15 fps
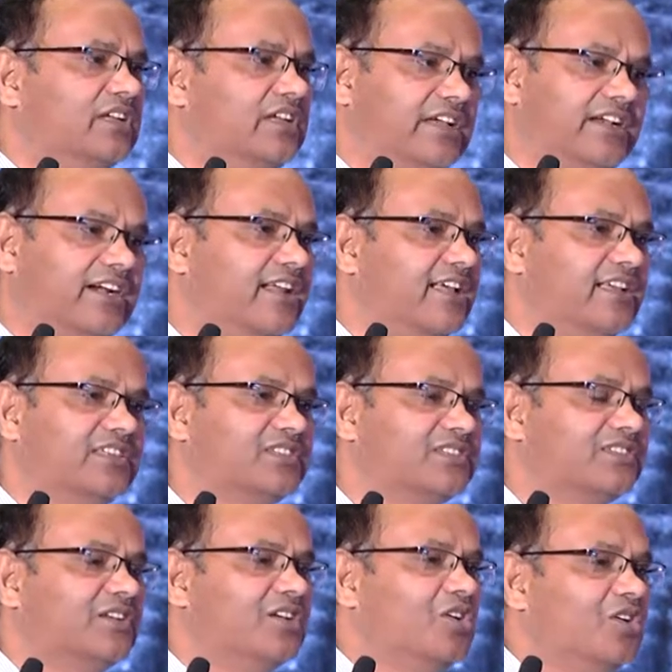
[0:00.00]
IREDA
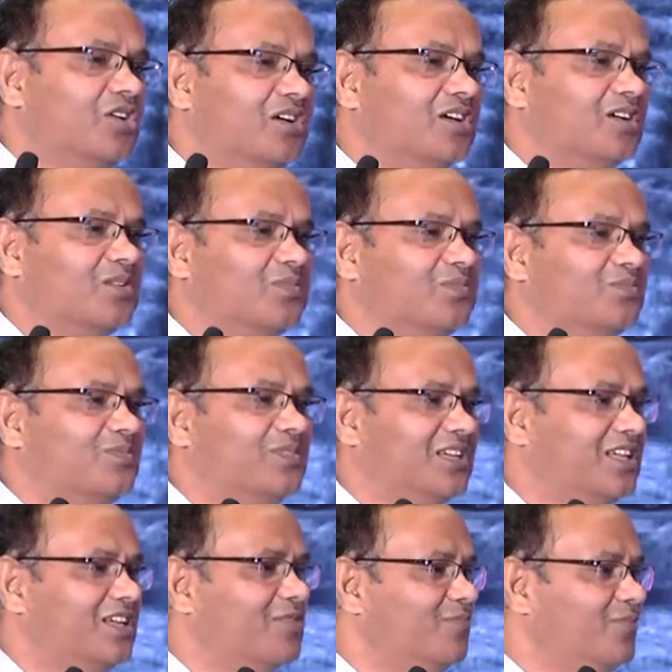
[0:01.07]
is uh,
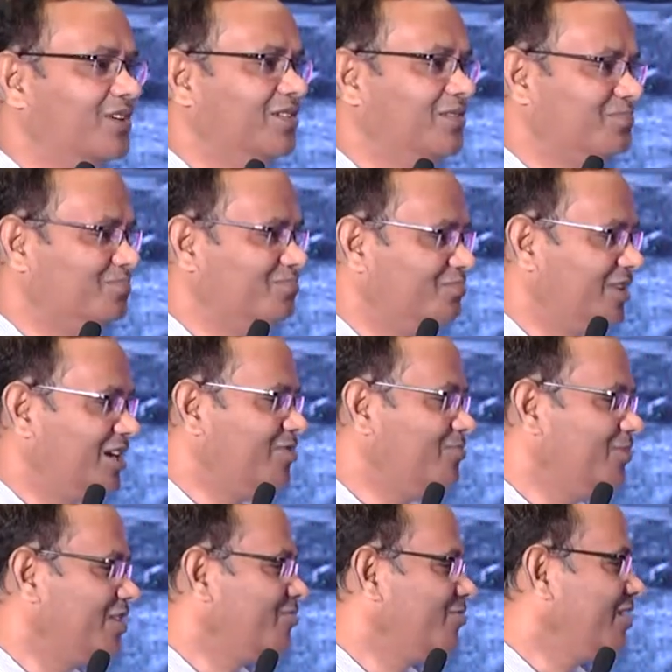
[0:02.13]
in a very
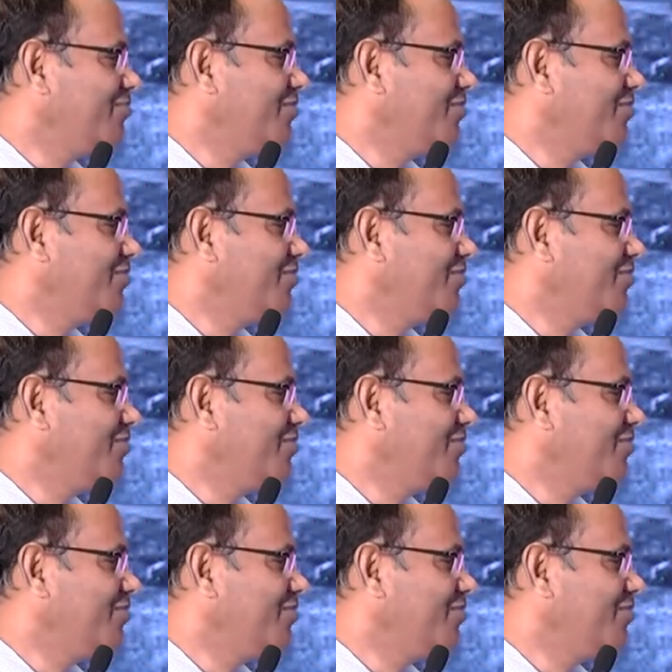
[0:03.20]
big way.